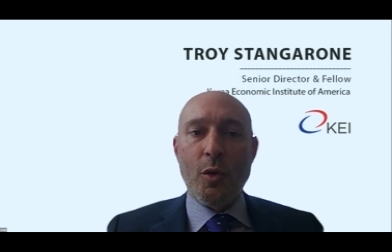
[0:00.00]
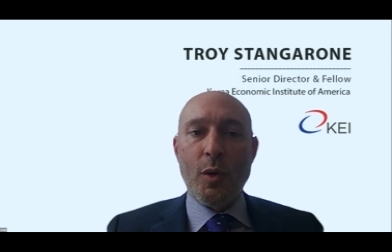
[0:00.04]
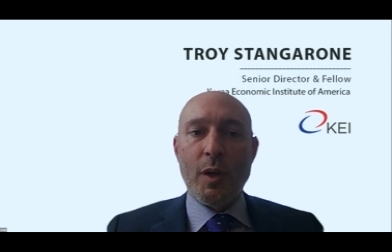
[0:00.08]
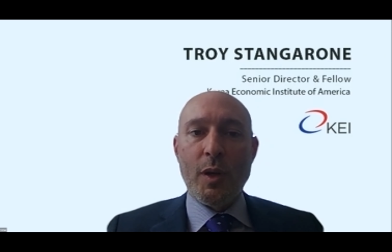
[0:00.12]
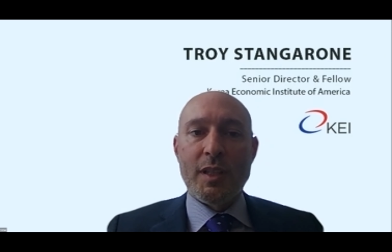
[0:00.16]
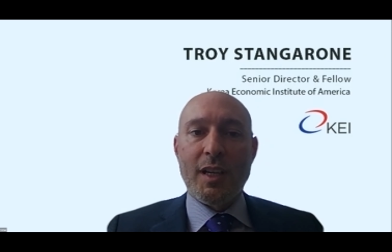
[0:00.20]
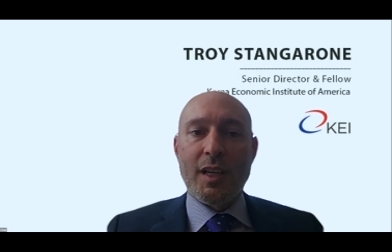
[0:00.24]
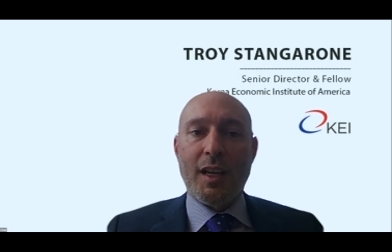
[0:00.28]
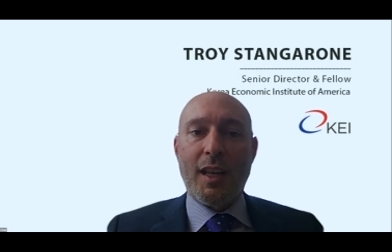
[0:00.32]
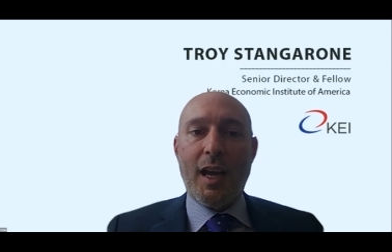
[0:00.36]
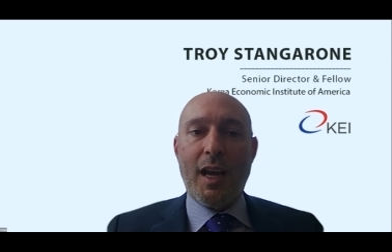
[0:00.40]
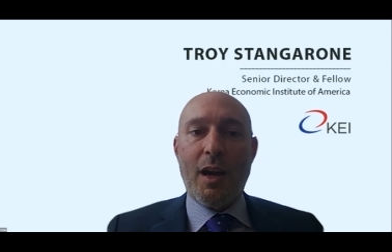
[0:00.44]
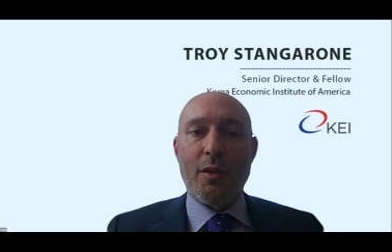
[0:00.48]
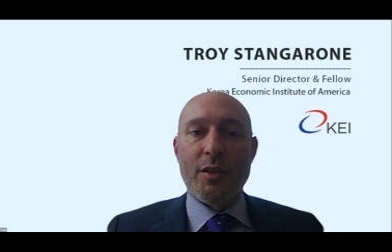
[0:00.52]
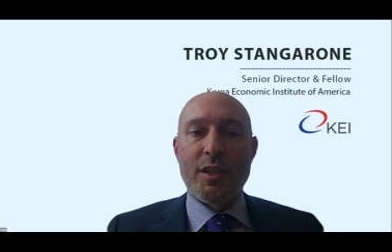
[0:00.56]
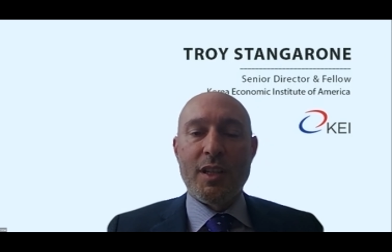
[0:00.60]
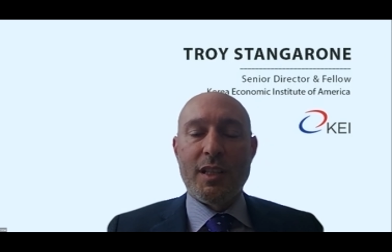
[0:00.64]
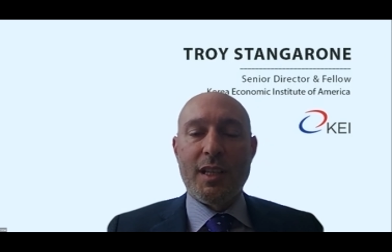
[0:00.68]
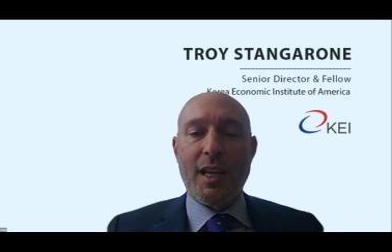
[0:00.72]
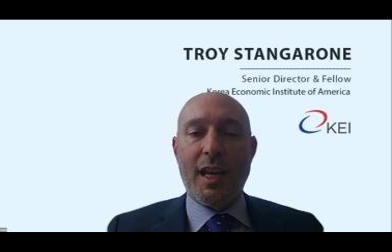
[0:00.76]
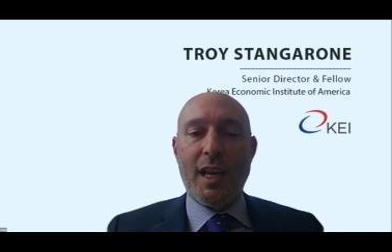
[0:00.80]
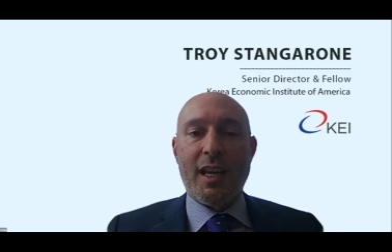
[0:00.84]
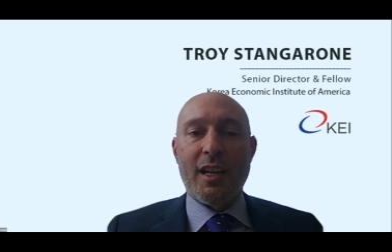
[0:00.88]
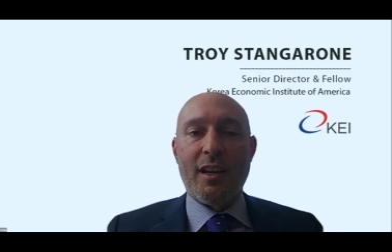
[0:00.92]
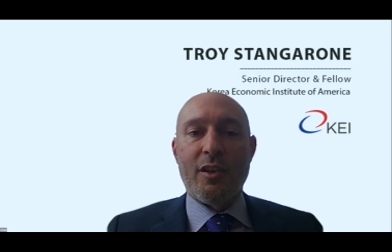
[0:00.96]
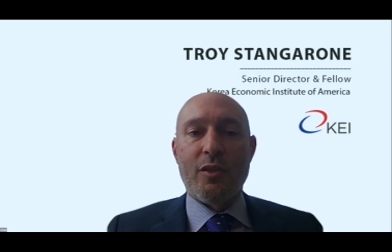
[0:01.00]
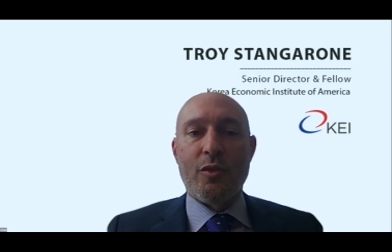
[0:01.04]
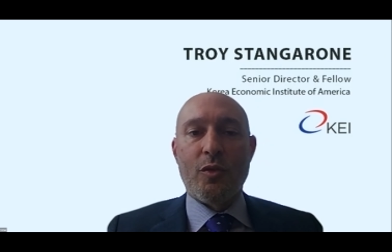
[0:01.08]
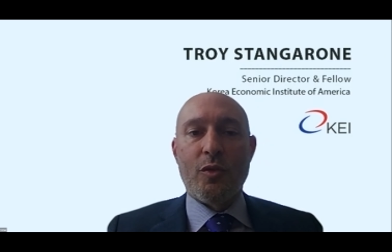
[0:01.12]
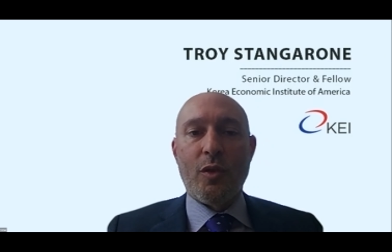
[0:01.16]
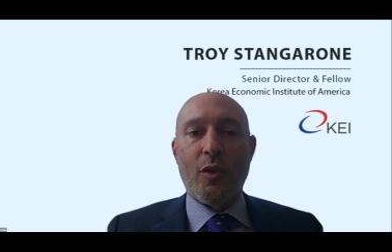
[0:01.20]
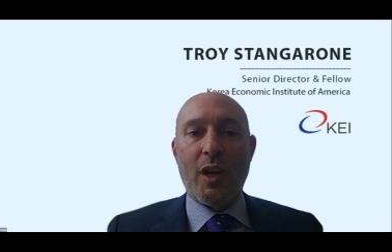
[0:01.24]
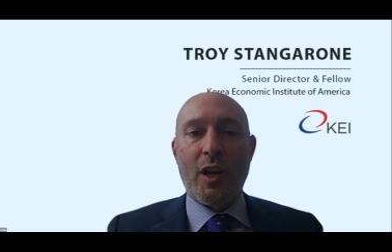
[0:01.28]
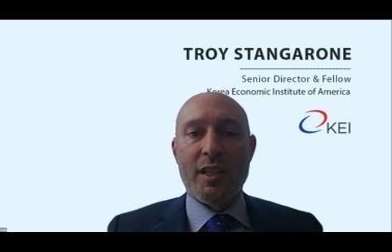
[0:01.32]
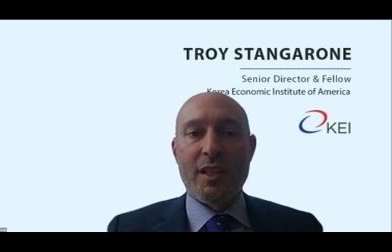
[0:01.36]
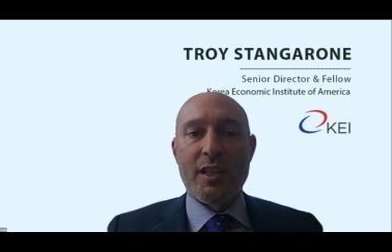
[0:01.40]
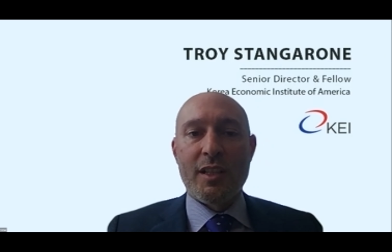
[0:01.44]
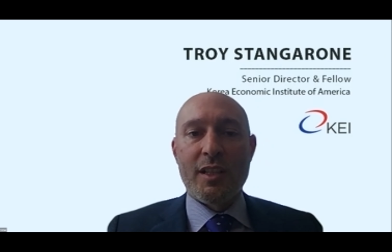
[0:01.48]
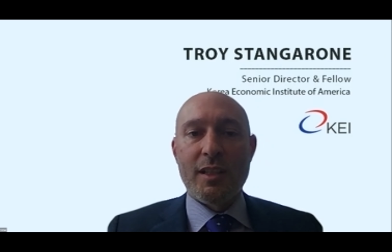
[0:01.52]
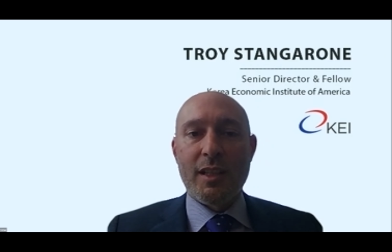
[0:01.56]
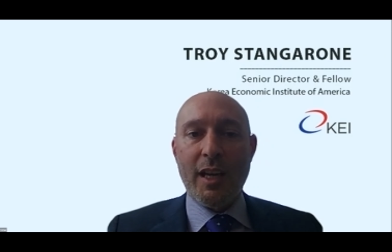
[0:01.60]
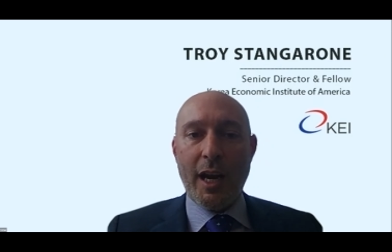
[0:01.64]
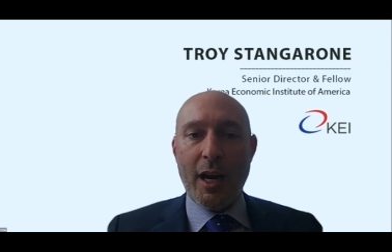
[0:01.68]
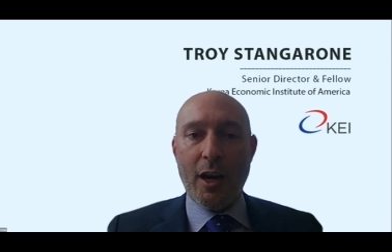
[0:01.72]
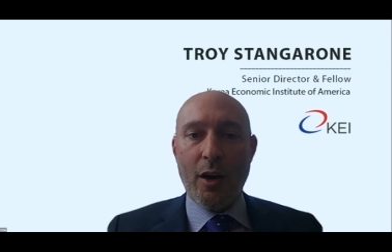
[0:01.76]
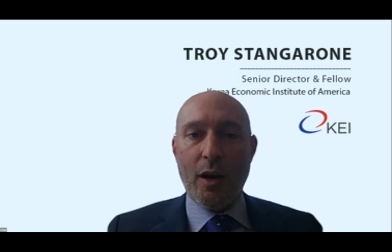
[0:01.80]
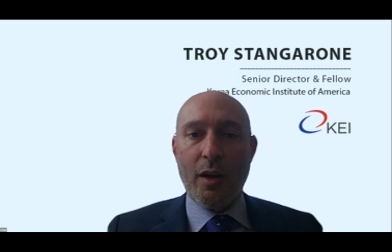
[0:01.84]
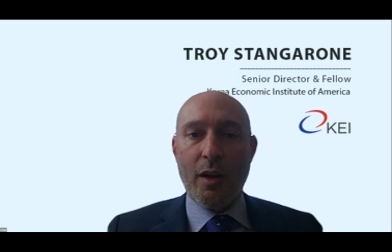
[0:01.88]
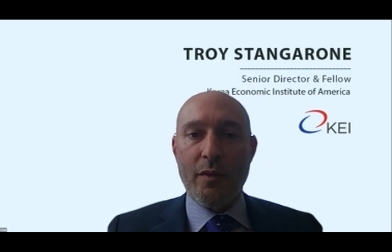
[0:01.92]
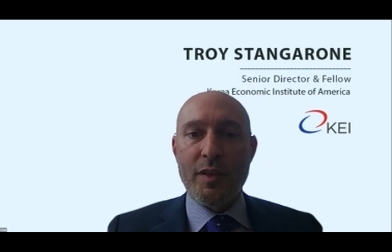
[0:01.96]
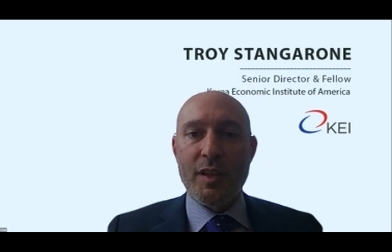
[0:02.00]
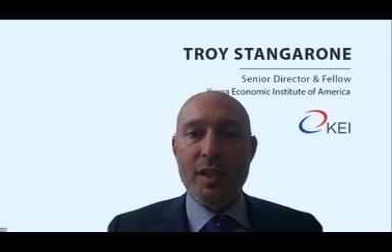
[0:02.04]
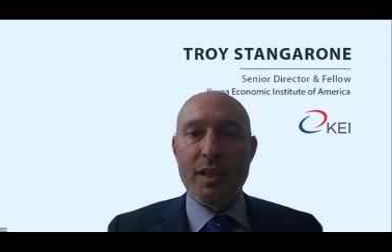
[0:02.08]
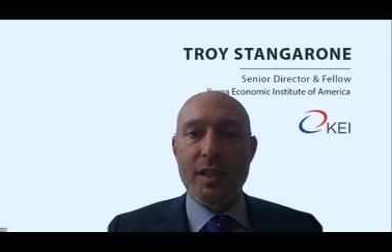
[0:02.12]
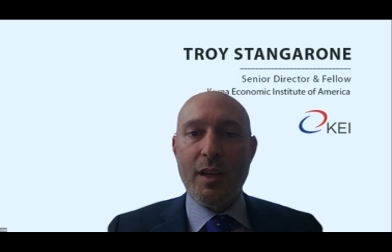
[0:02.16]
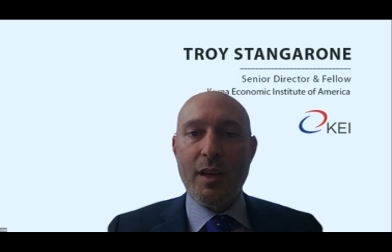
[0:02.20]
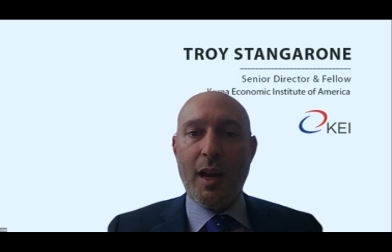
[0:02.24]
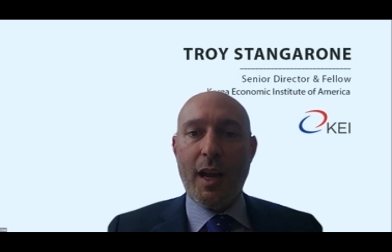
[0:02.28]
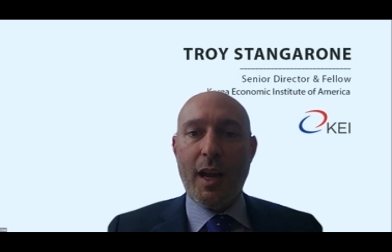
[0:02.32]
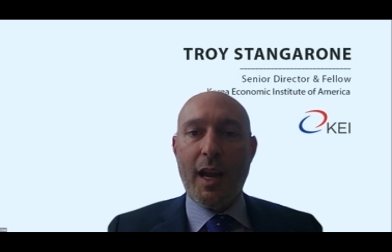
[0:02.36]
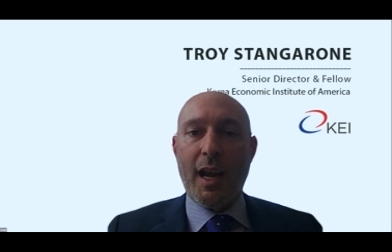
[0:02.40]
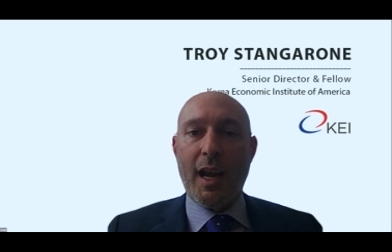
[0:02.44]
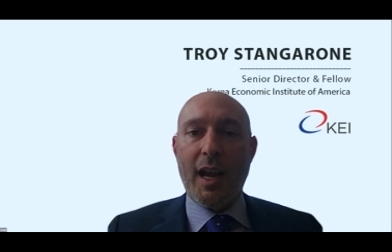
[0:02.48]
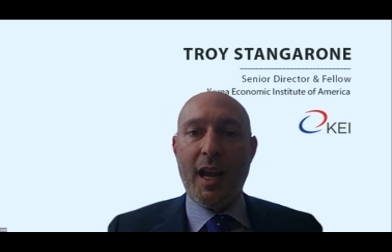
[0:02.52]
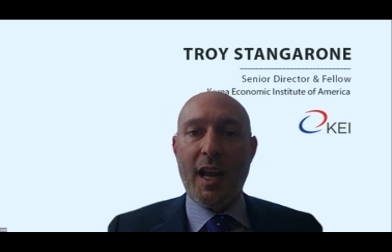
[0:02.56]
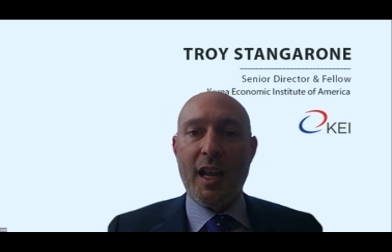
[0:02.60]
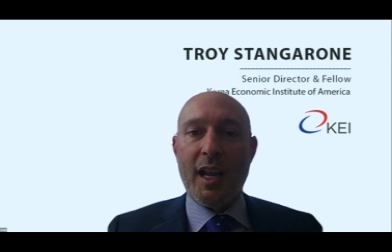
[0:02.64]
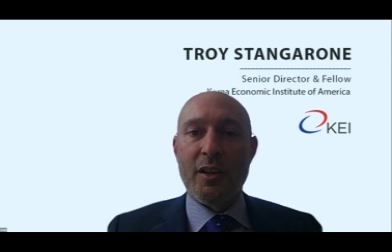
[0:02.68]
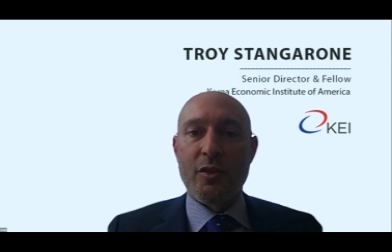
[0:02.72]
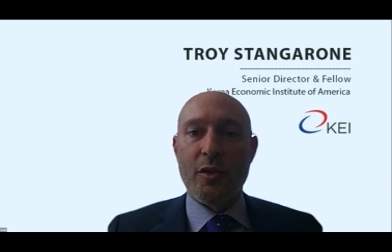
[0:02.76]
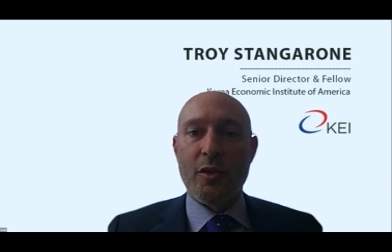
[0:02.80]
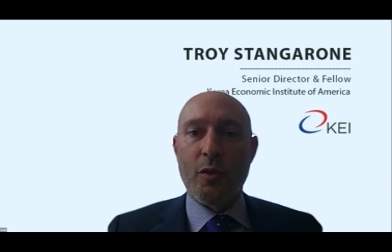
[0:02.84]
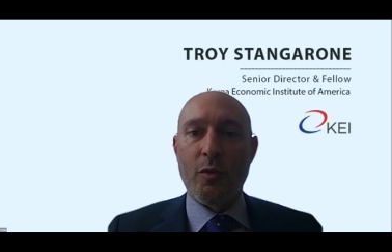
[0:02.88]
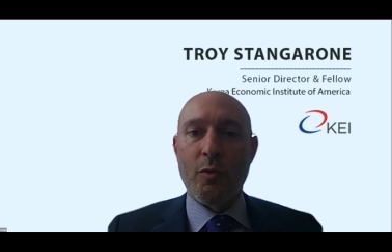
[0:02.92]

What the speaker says: is it allow us to take and address tariffs and to